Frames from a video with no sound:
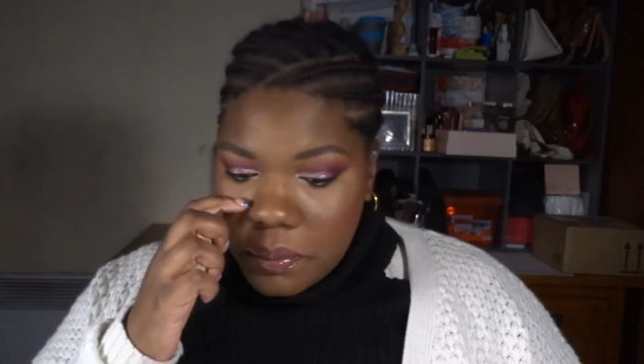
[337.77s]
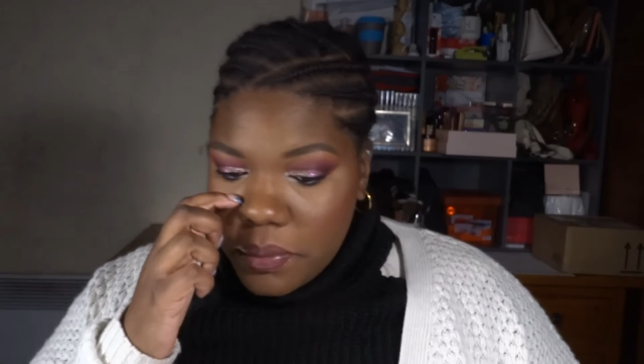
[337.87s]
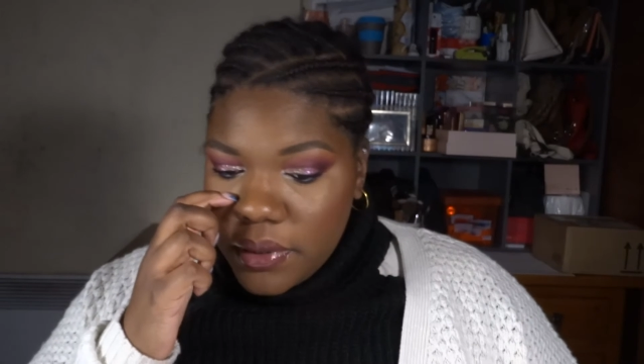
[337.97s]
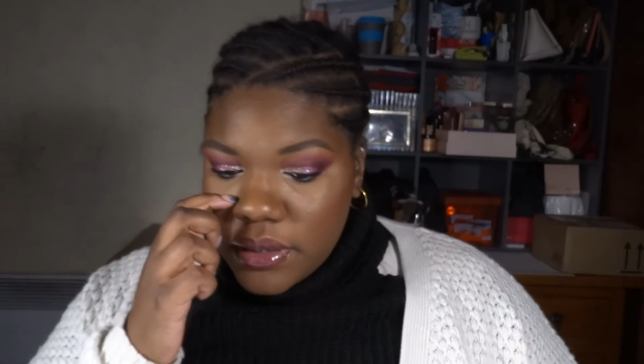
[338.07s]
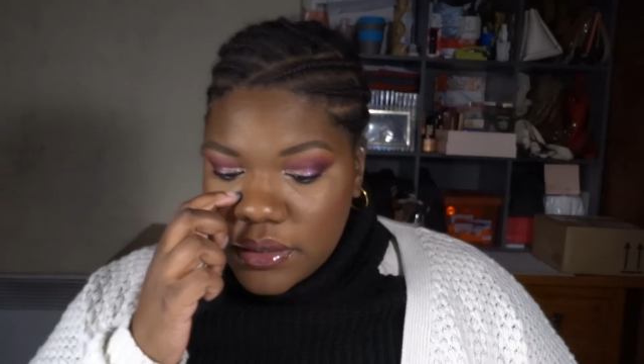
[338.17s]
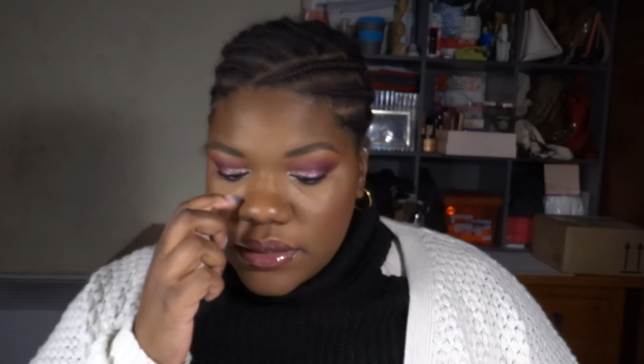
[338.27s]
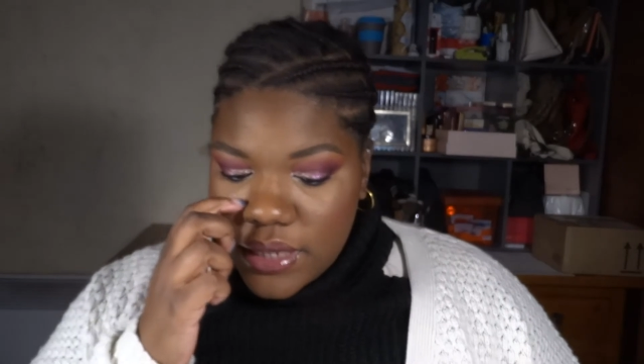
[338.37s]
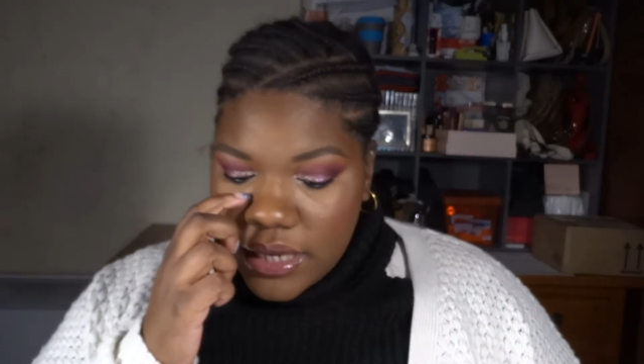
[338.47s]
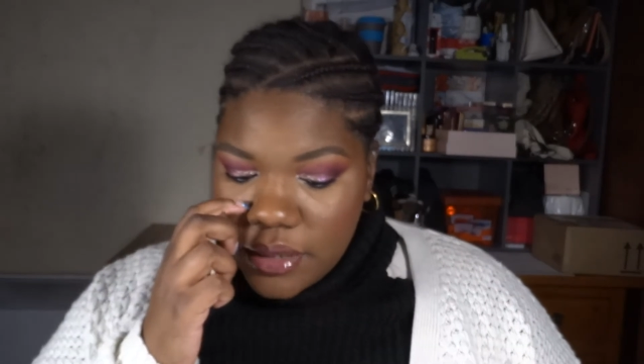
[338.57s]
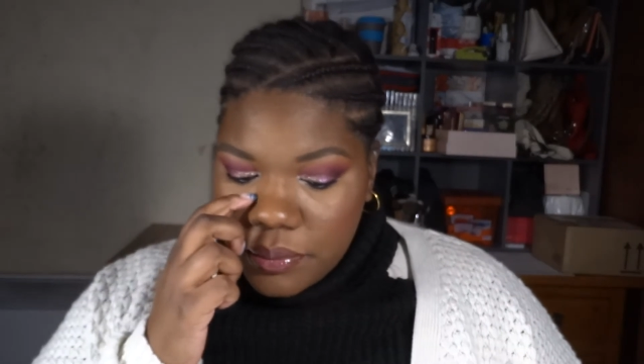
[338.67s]
but
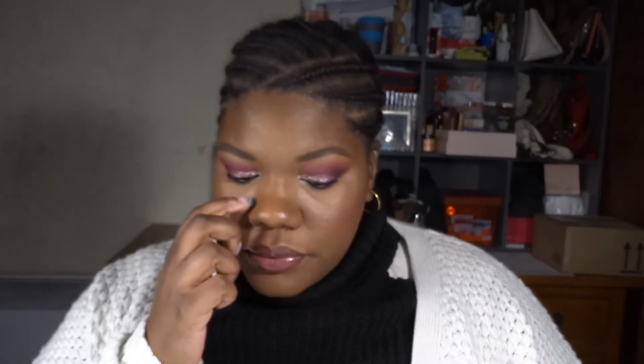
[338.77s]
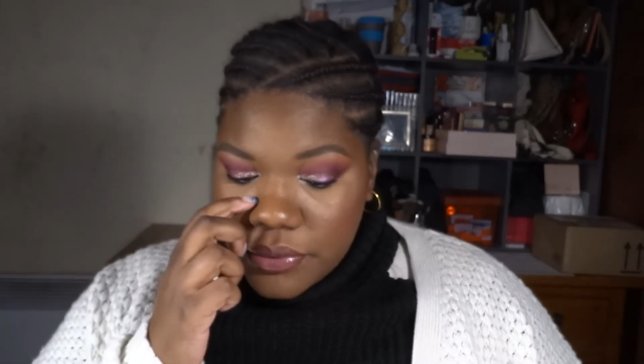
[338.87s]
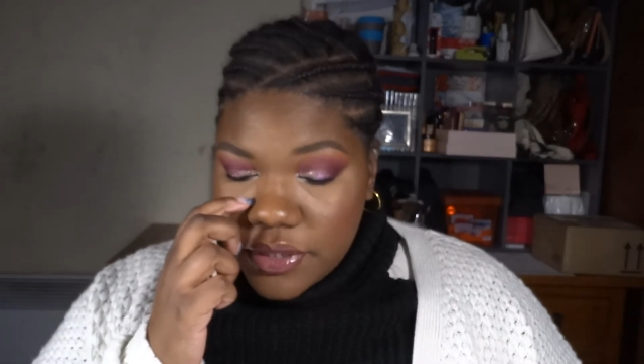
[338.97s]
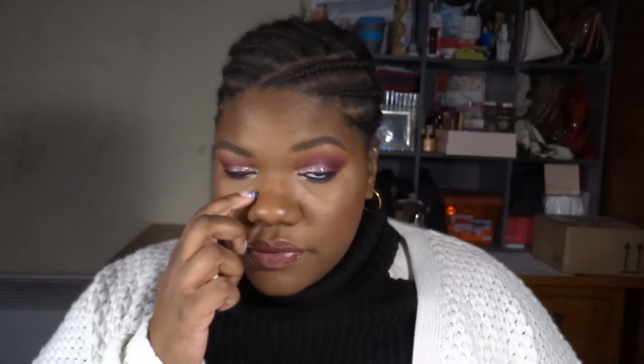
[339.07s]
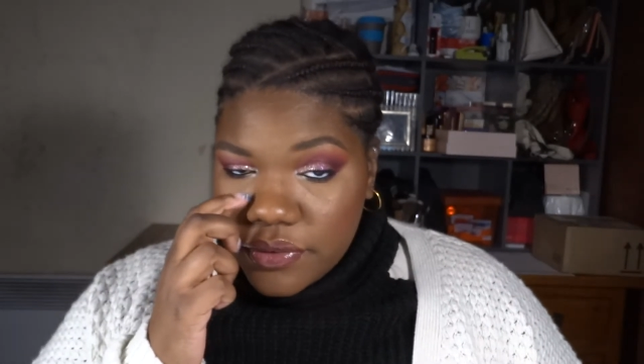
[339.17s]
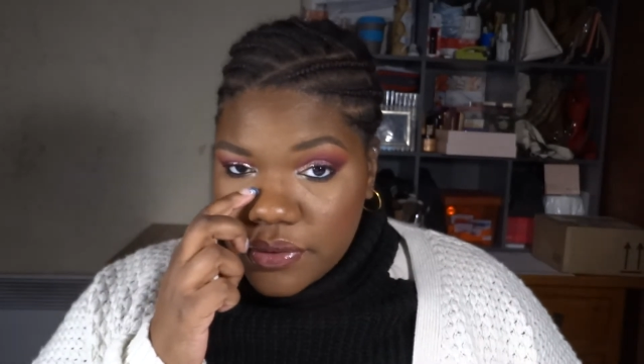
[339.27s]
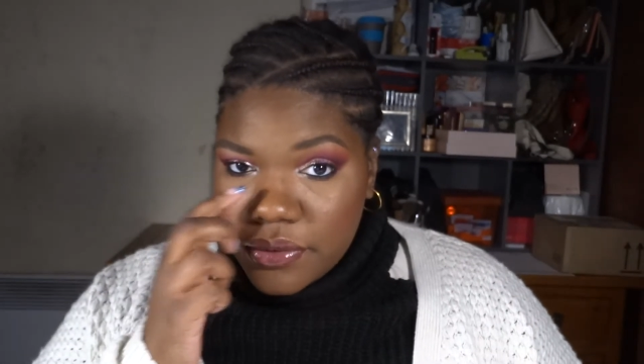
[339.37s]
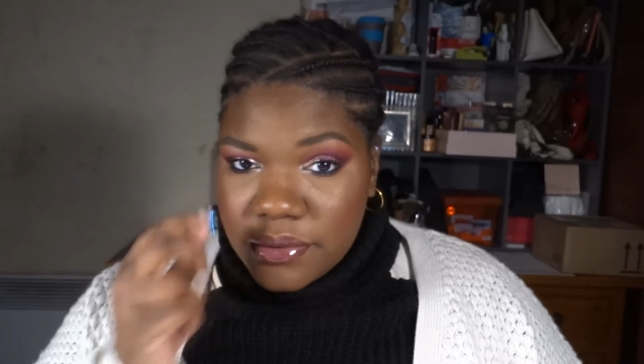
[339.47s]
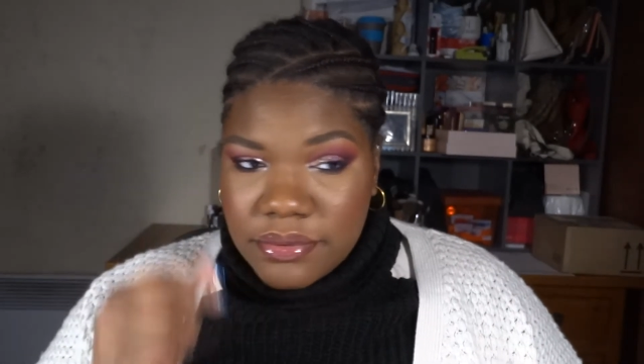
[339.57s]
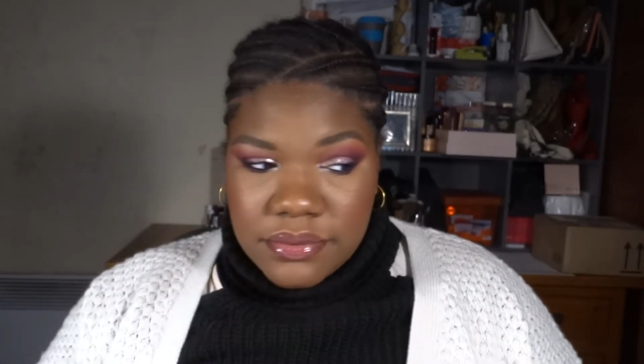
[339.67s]
I prefer
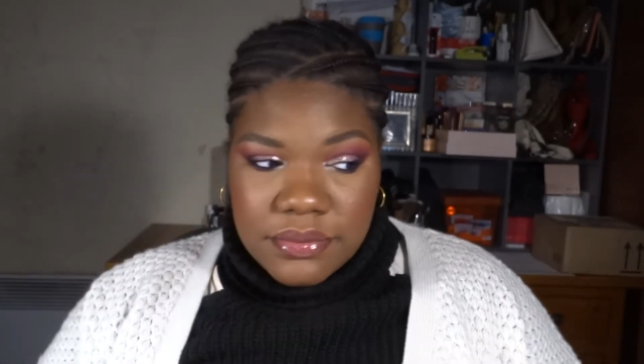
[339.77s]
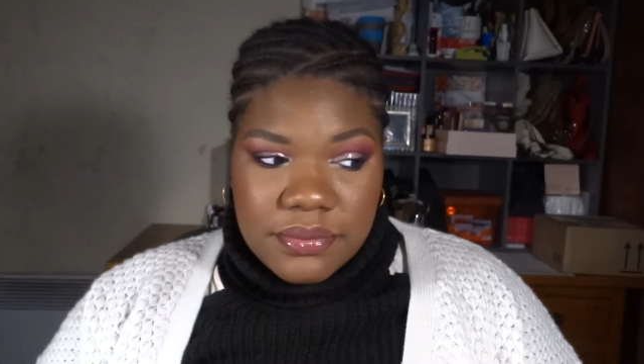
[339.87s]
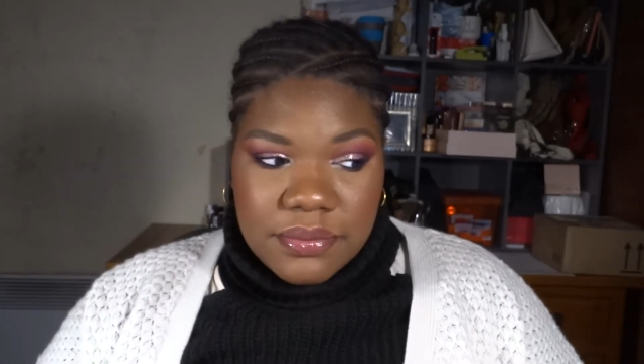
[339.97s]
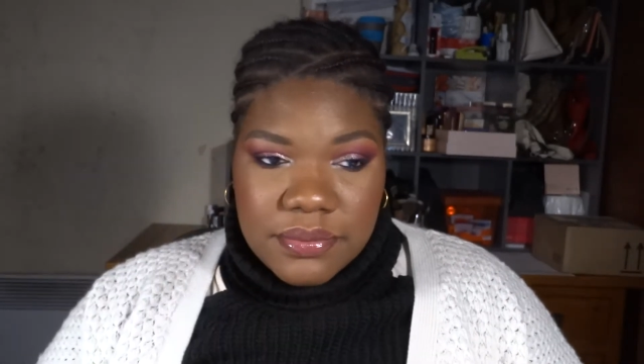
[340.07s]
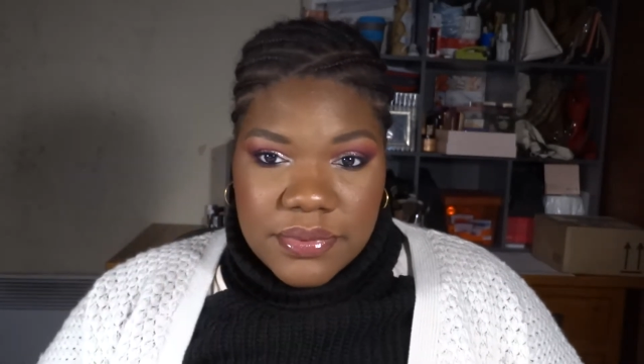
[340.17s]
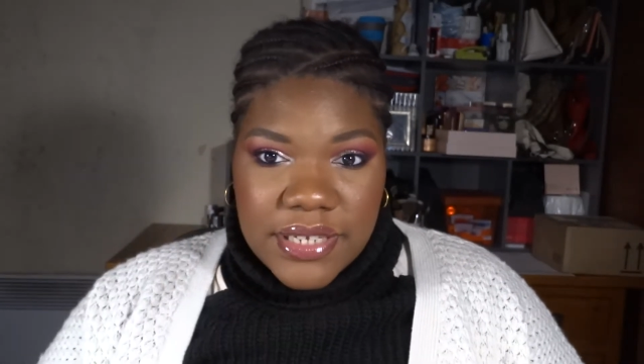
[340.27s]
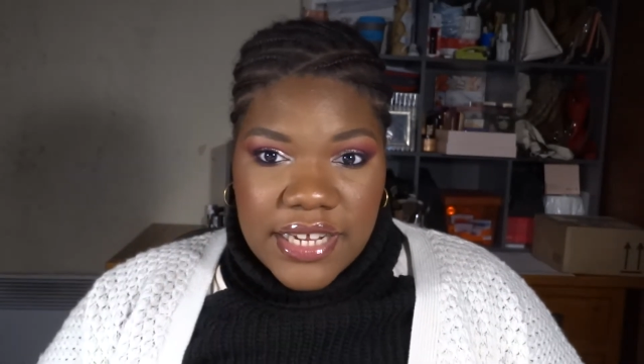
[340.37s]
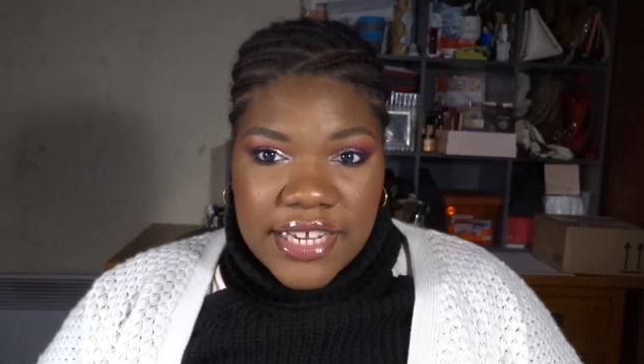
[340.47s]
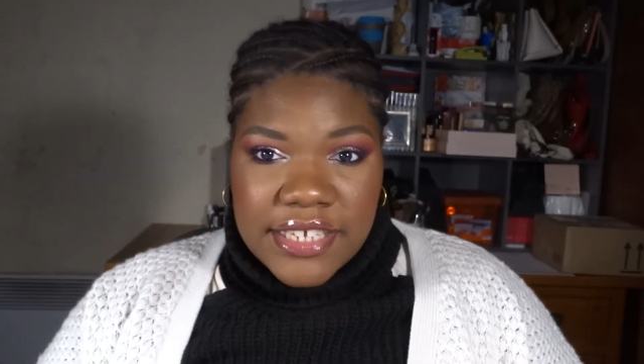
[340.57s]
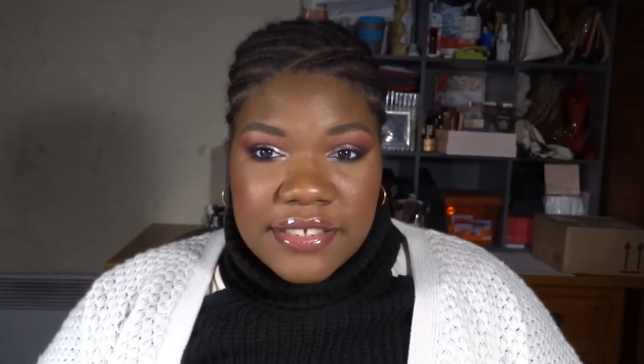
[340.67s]

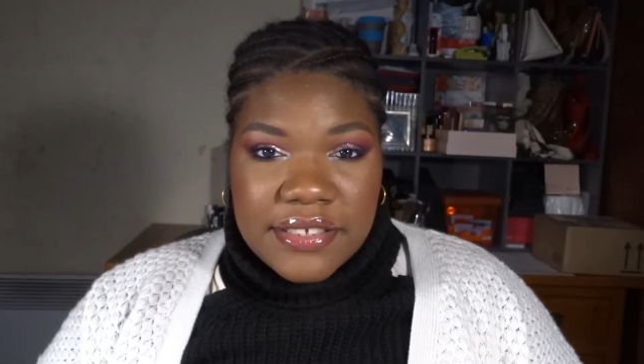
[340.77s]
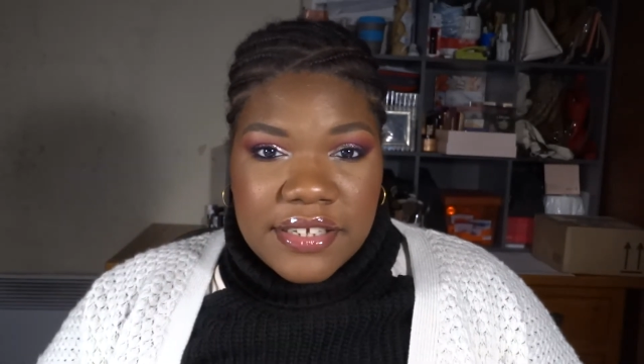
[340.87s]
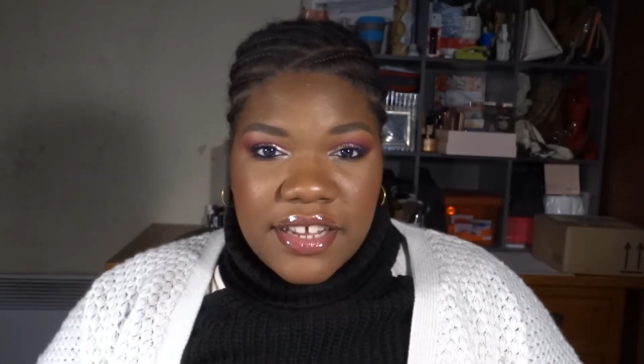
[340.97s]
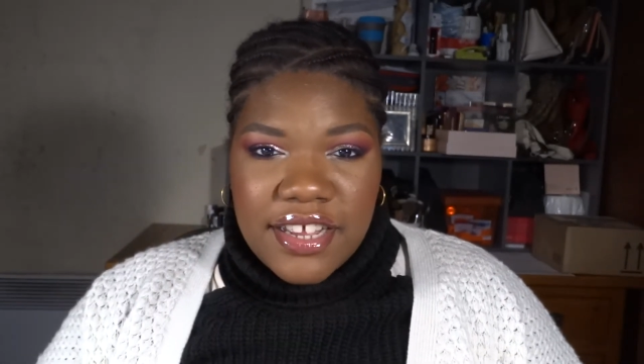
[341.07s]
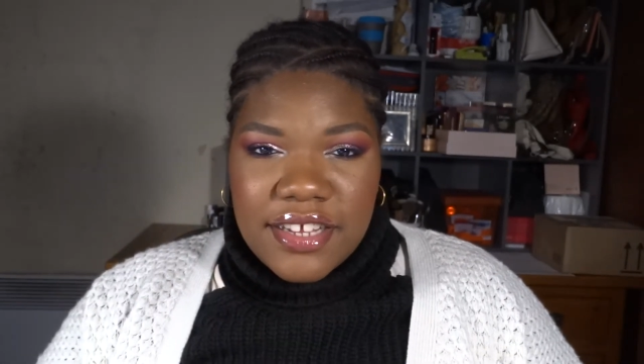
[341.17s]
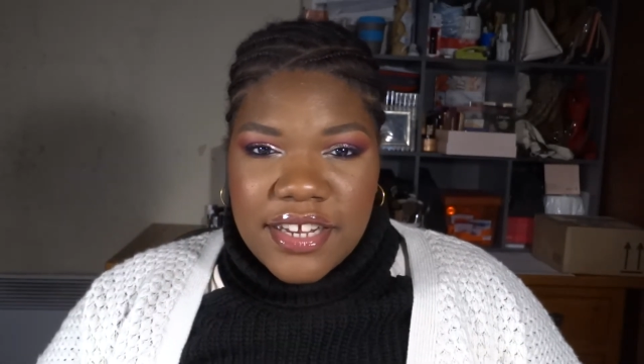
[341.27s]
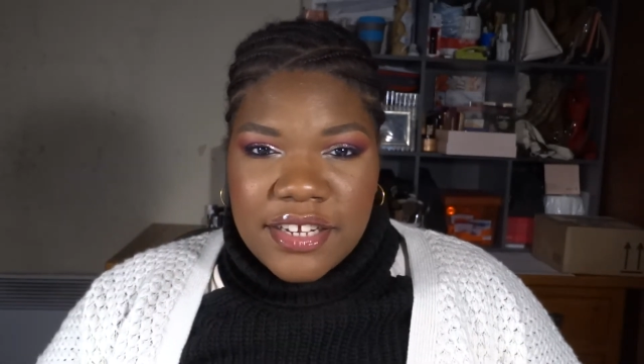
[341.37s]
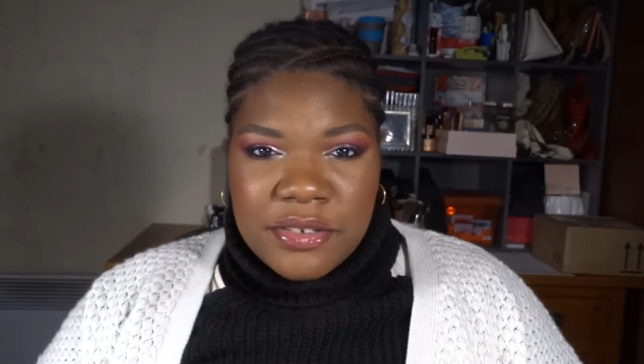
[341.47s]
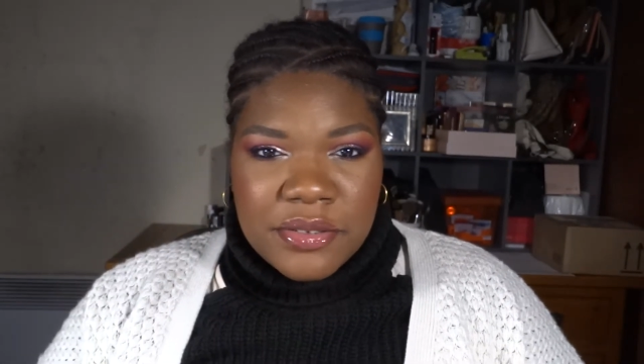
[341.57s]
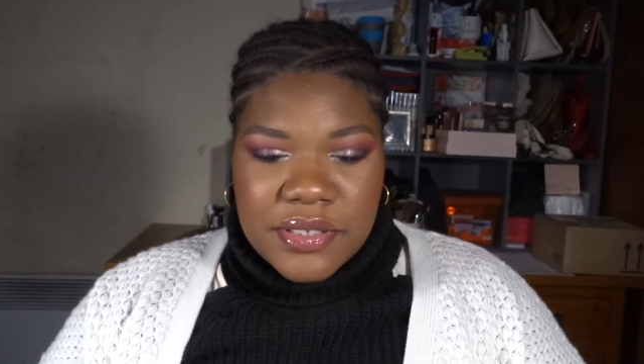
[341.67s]
icy
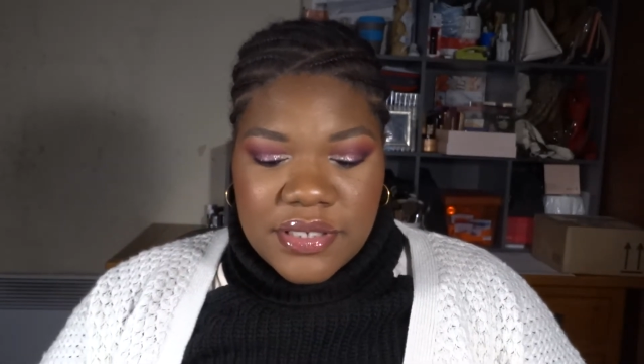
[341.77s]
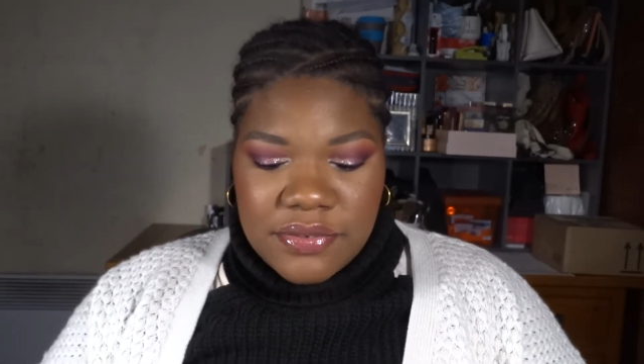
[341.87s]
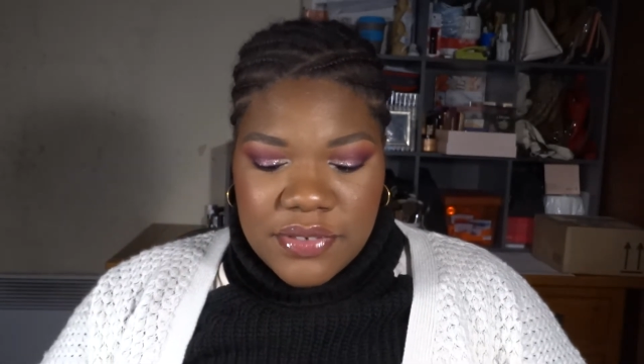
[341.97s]
highlighters.